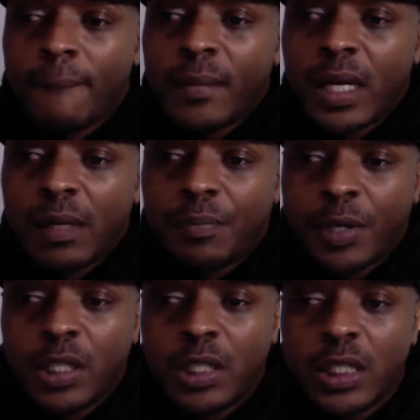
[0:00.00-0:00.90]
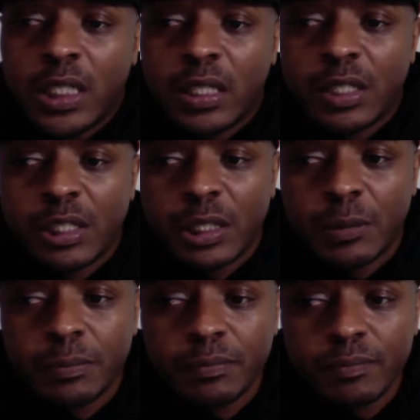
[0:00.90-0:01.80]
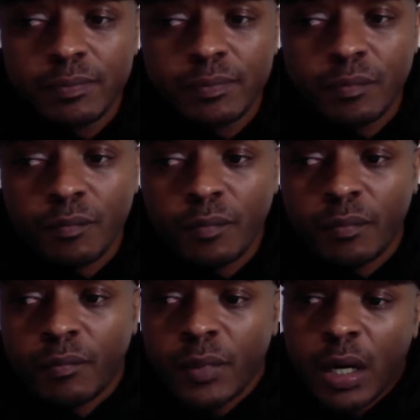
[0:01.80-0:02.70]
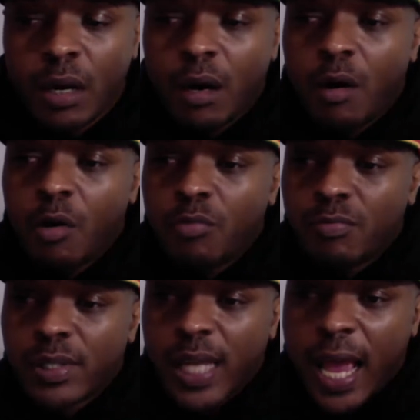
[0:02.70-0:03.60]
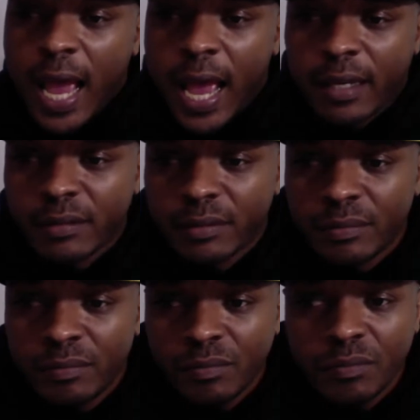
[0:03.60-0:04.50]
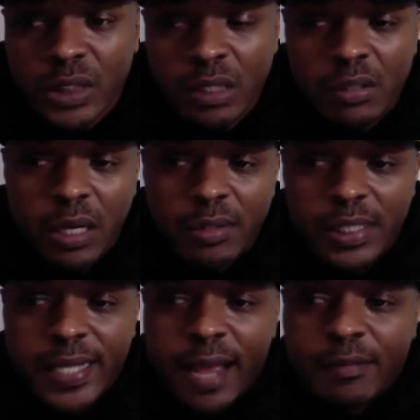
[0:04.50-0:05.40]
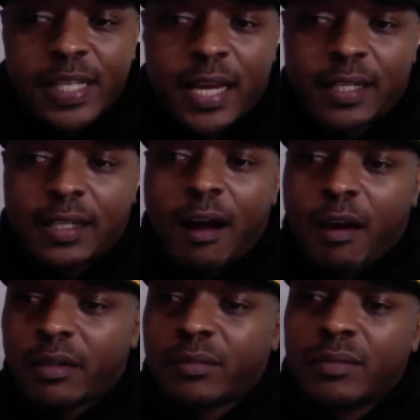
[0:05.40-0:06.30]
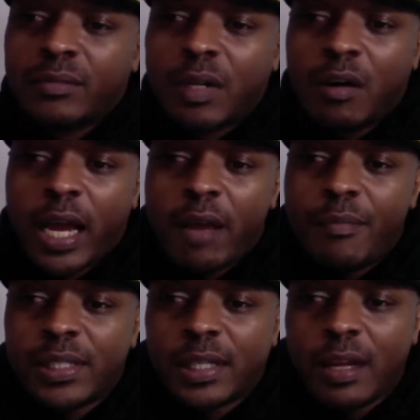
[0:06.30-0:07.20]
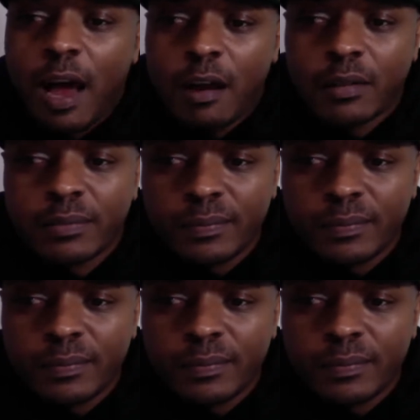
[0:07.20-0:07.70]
Had a pretty good year this year. Oh, side. Who's that with the side? Was that Clark? Okay, Mr. Clark.